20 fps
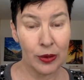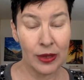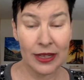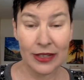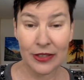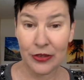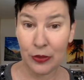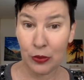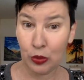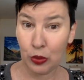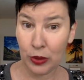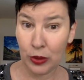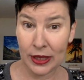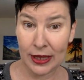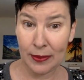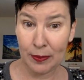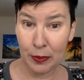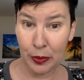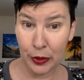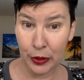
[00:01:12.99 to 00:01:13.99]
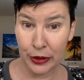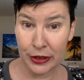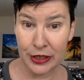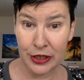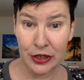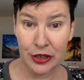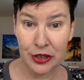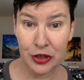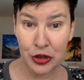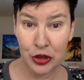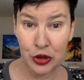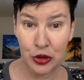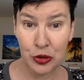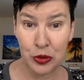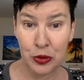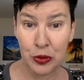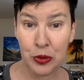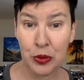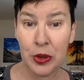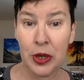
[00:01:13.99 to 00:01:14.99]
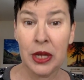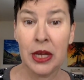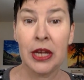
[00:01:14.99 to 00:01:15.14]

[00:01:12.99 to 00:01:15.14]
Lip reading: it's really important to